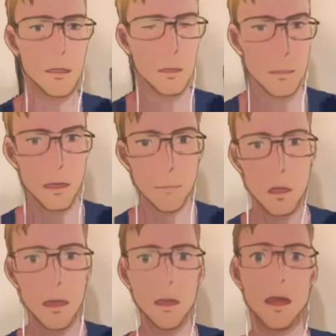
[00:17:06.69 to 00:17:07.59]
the
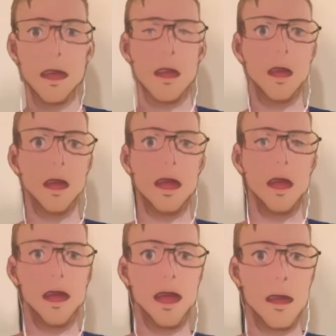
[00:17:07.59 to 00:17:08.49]
consumption.
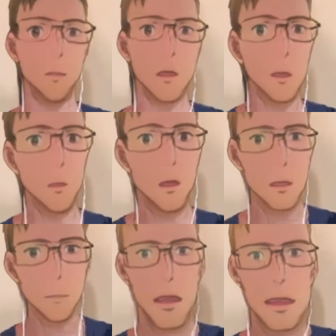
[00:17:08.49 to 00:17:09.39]
We know where
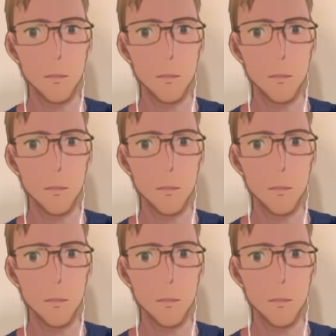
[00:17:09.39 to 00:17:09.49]
to buy it